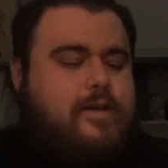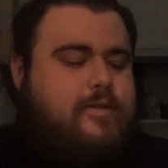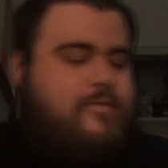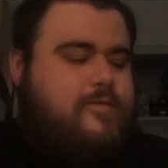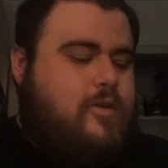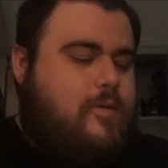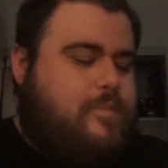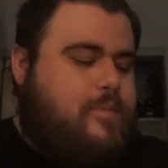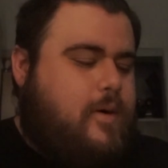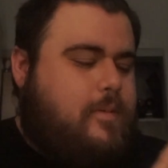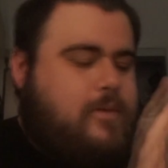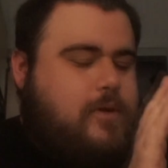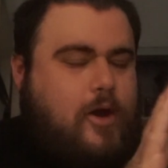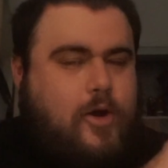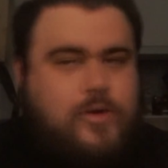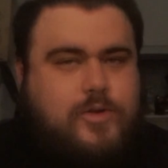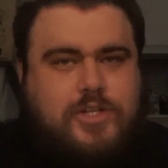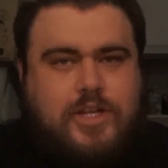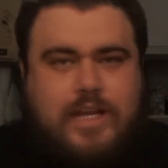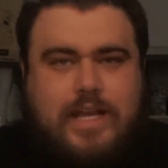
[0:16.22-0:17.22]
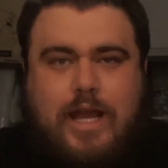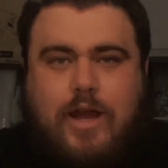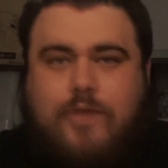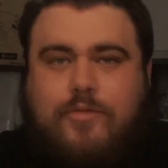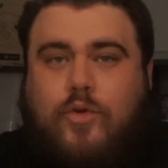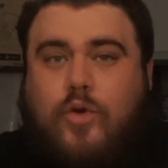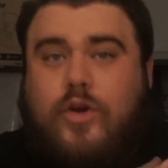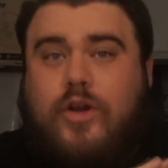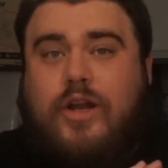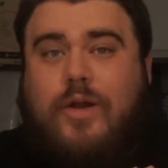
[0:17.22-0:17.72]
from Pop Culture. Now,
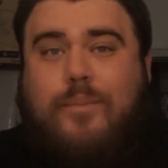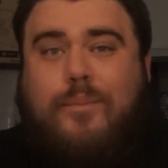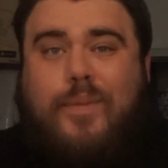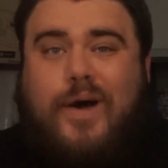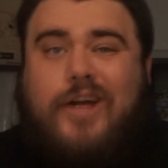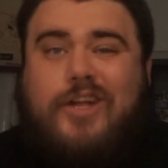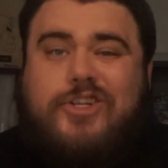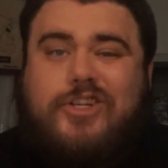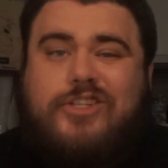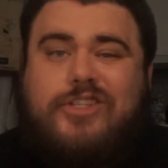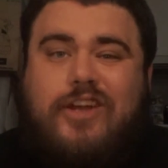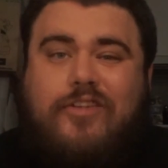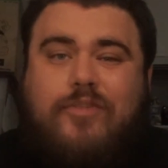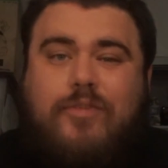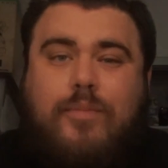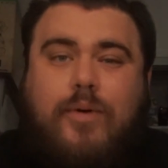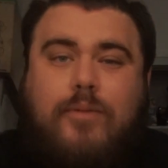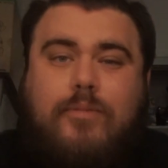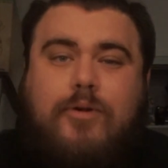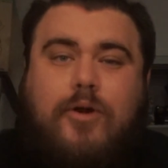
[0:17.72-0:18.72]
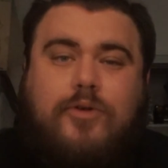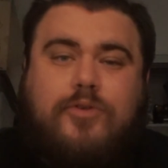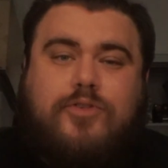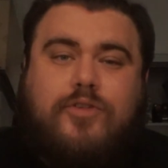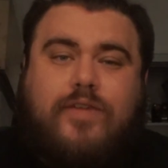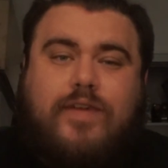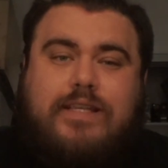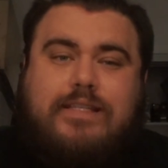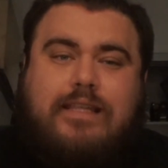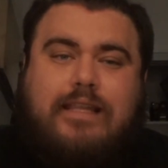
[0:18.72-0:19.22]
I've ordered a bunch of stuff from Pop Culture
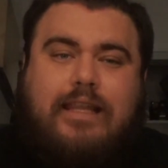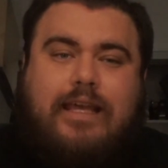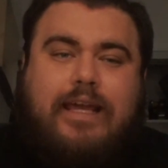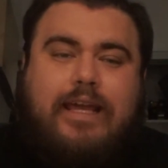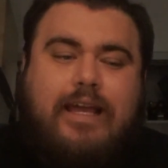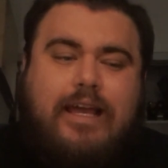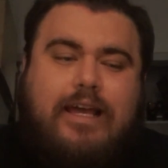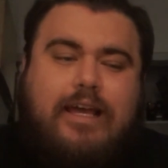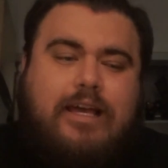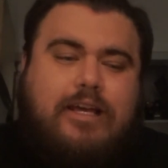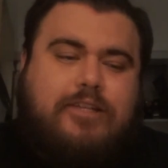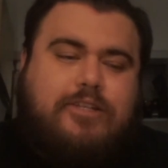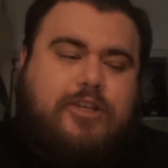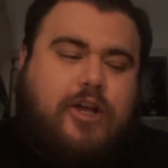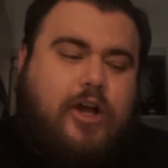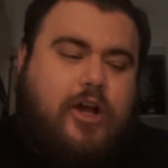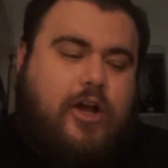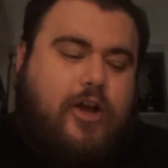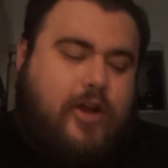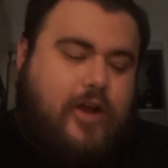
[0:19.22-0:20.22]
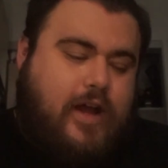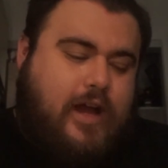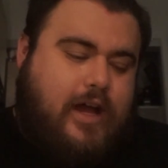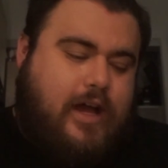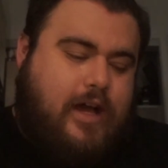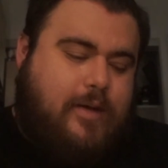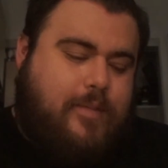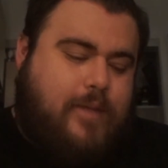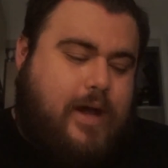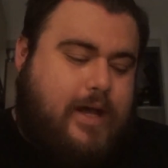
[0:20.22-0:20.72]
recently, so
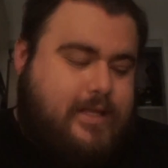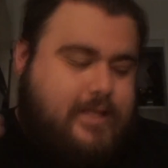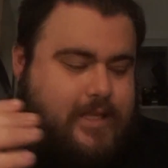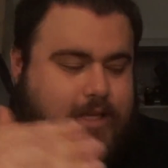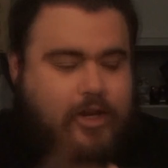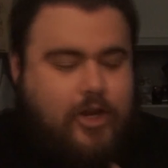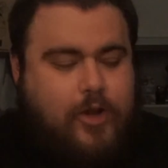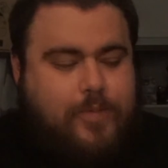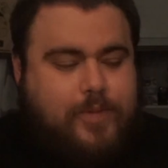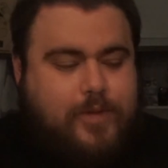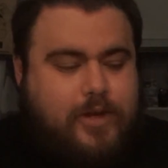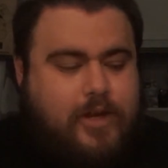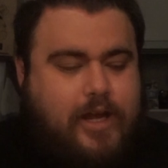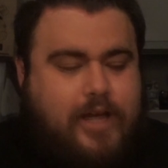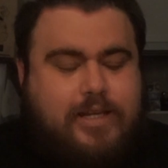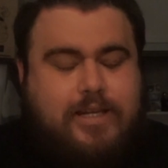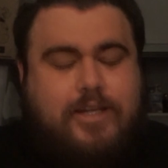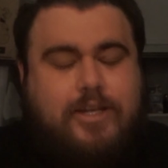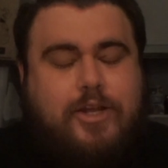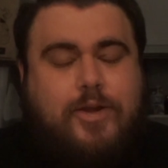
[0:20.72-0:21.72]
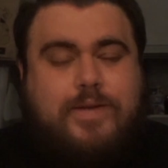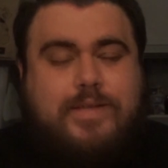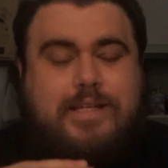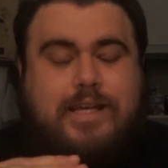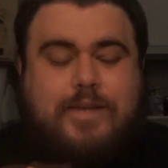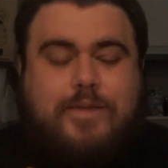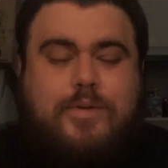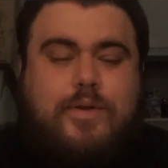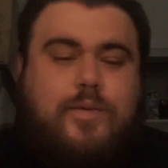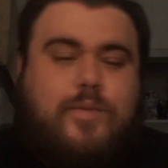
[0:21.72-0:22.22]
I did open it. I didn't know
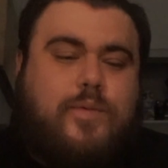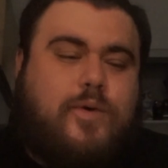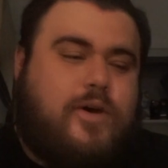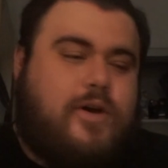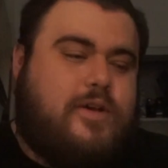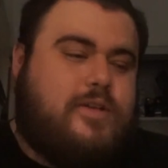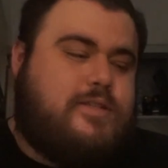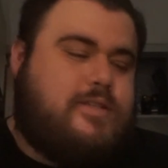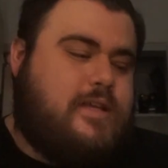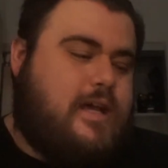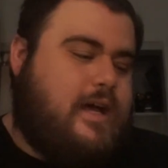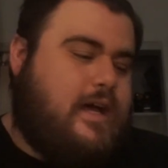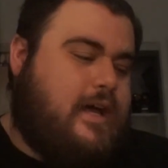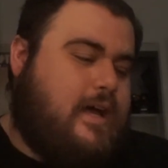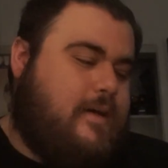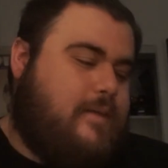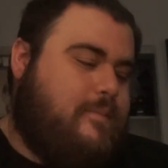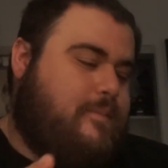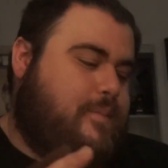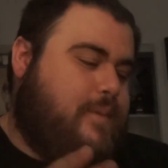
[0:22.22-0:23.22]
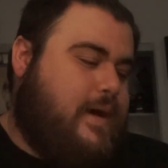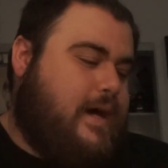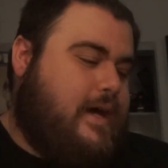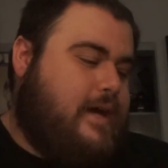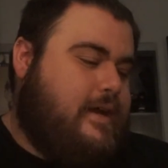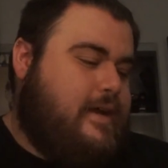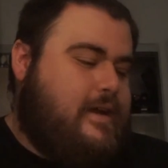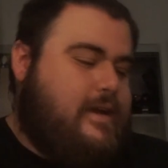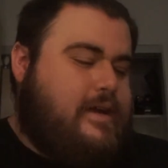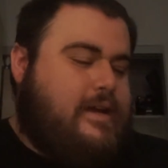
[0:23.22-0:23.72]
exactly what it was,
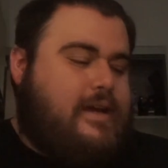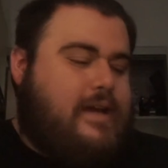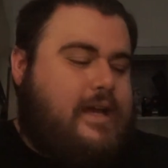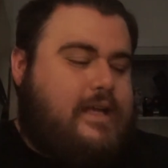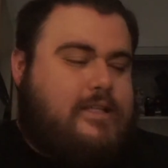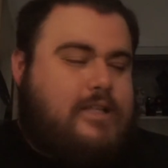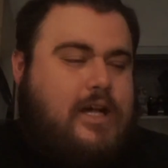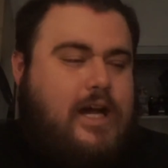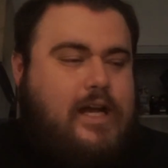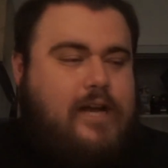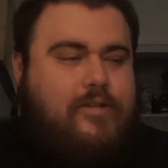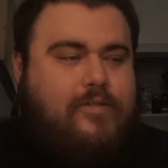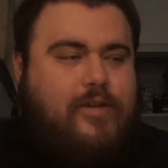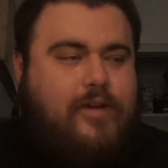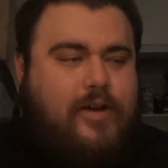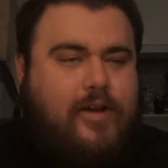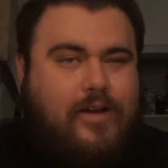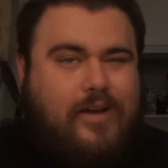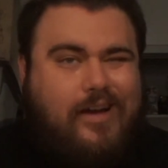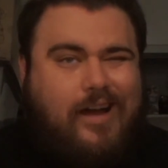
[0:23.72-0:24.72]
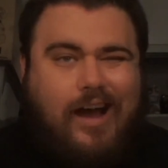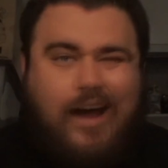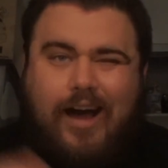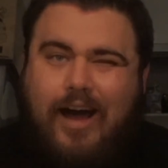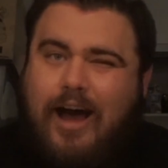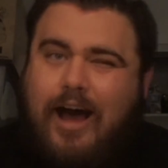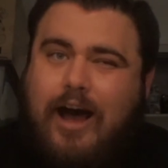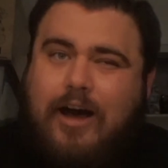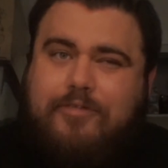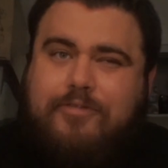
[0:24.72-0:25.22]
but it's kind of
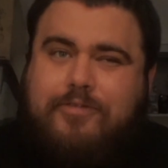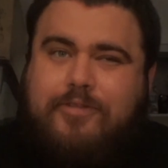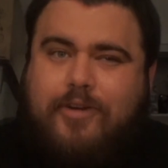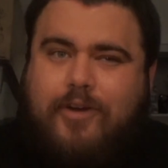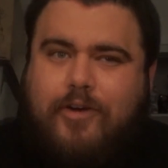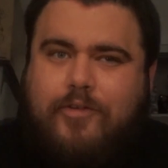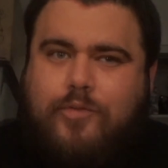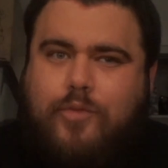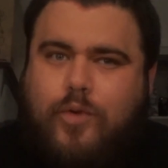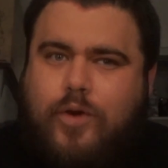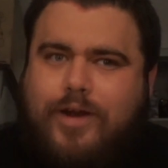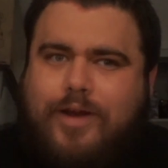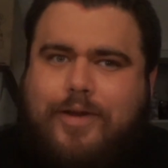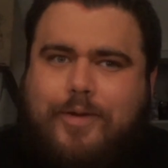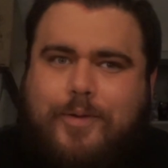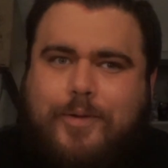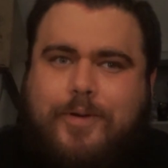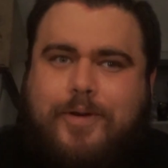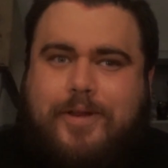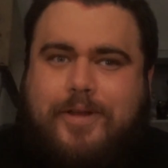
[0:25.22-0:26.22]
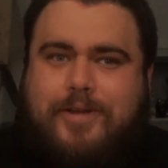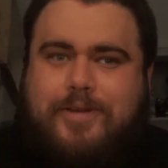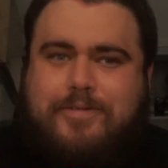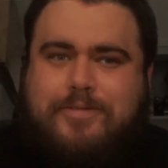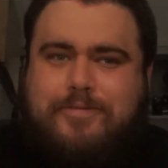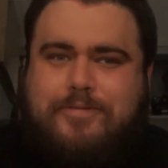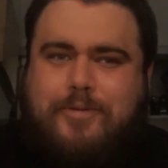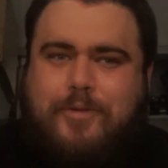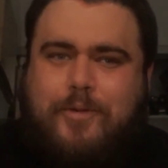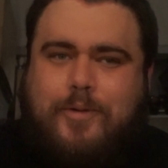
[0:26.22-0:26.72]
half of what I ordered
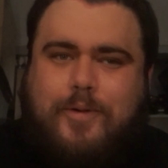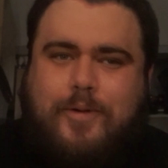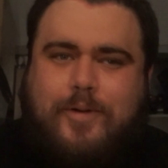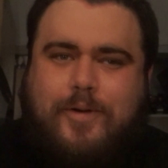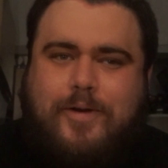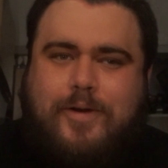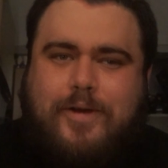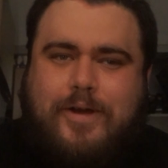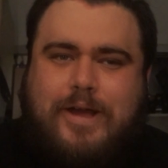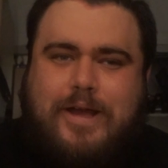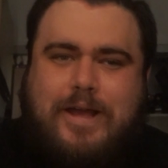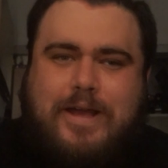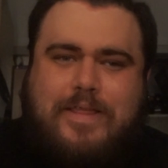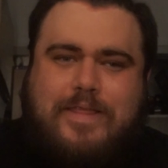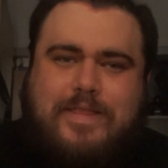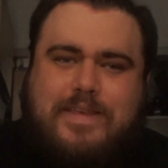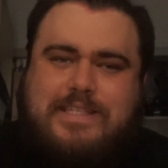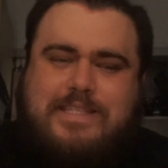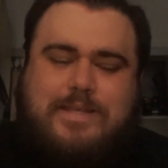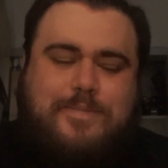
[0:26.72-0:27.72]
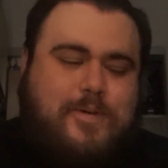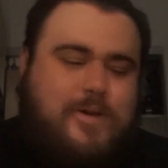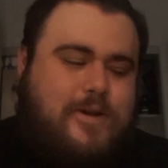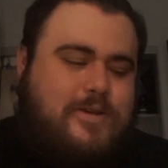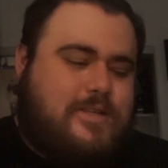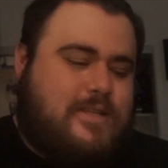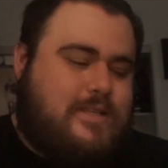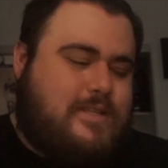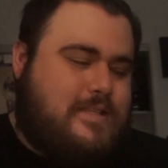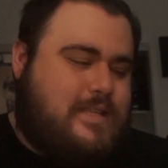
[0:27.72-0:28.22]
for this
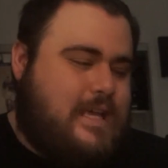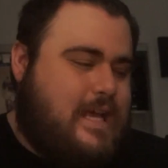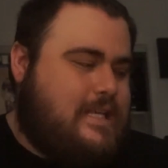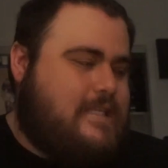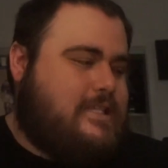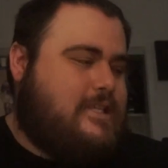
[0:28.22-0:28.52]
supposed set.